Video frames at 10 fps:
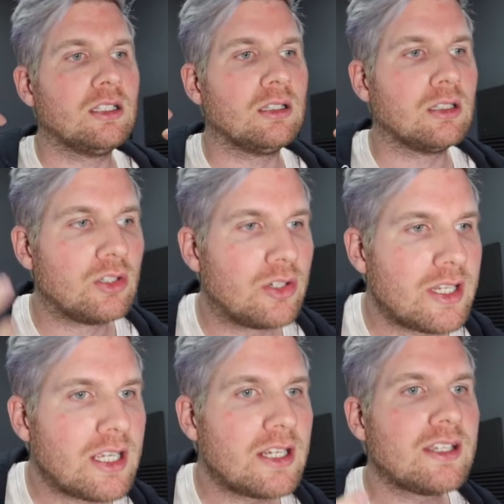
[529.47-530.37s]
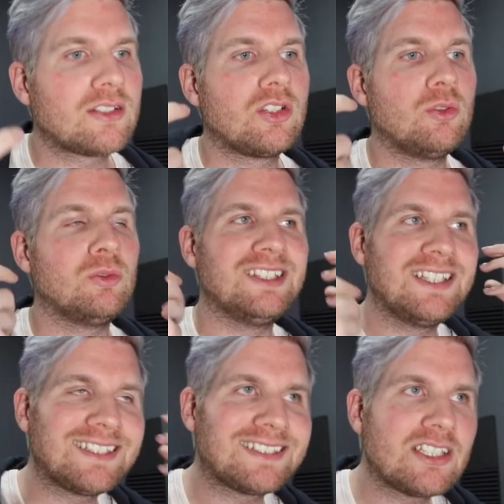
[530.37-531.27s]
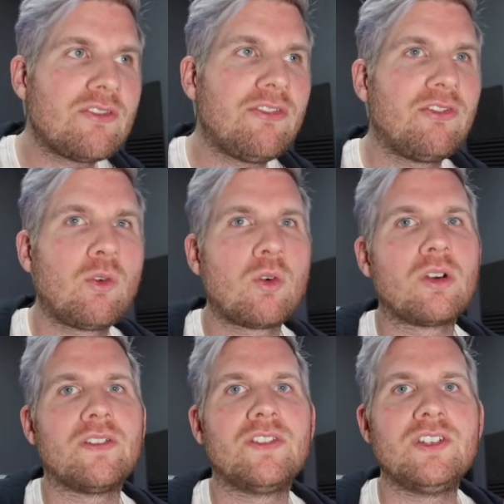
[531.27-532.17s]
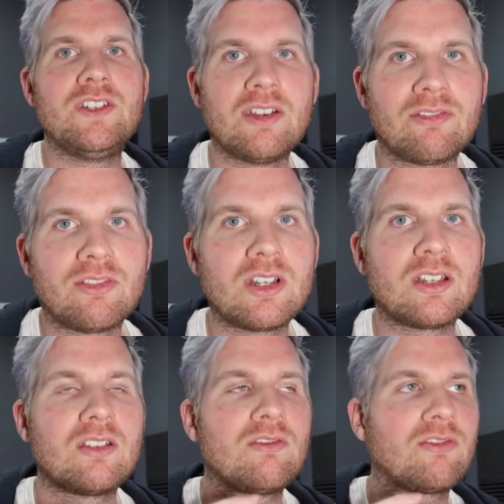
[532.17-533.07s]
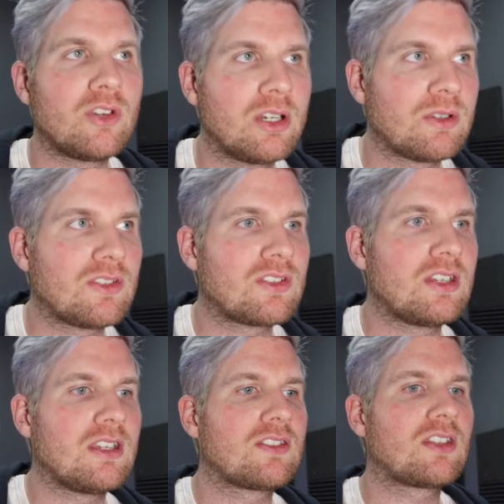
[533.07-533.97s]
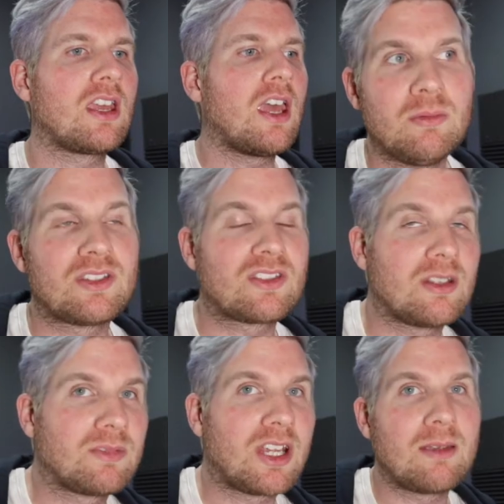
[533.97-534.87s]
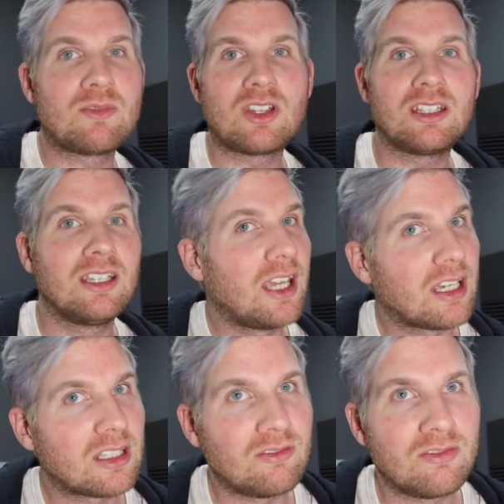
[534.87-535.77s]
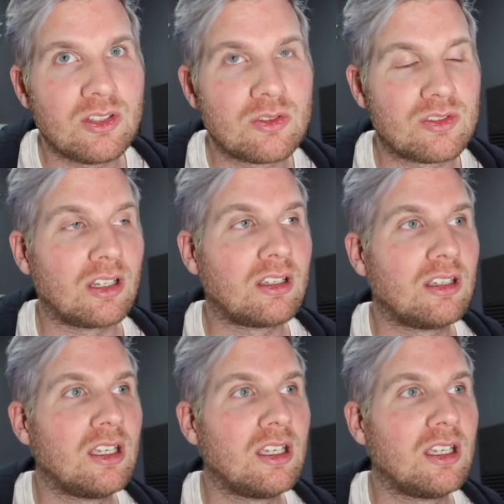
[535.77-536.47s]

learning to listen for the different frequencies, but sometimes it can get confusing.